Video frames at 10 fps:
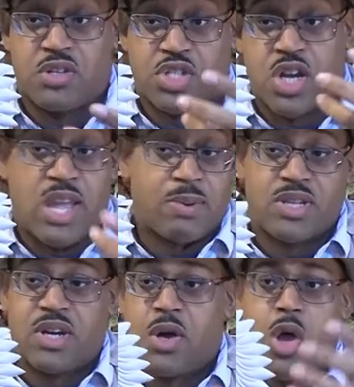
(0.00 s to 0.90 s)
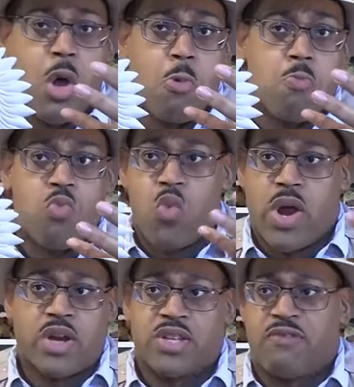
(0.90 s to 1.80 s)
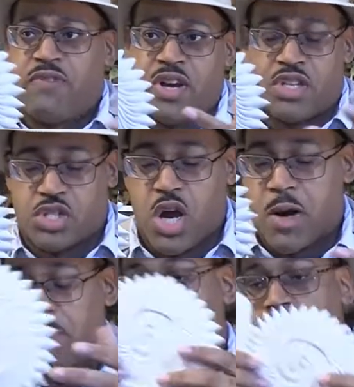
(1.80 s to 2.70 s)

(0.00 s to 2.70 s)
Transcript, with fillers: or shark-like material, where did it fit on a shark?